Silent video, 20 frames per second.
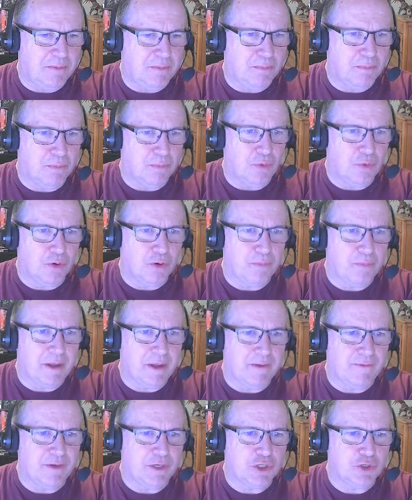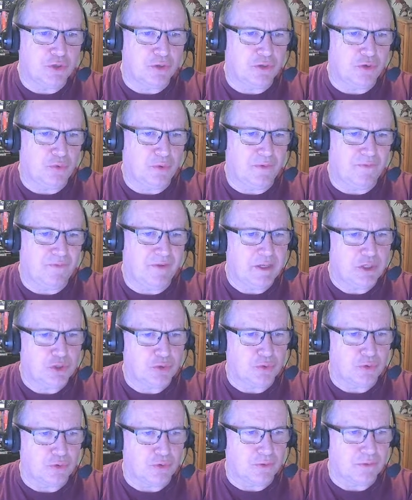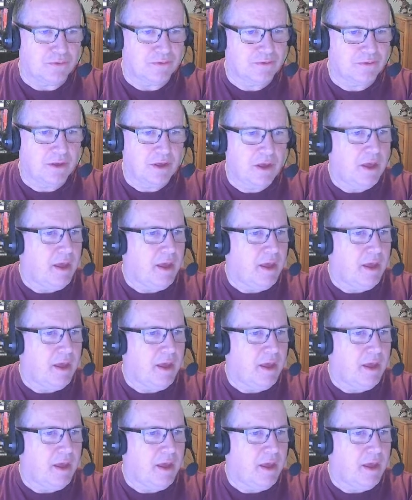more beneficial to adventurers,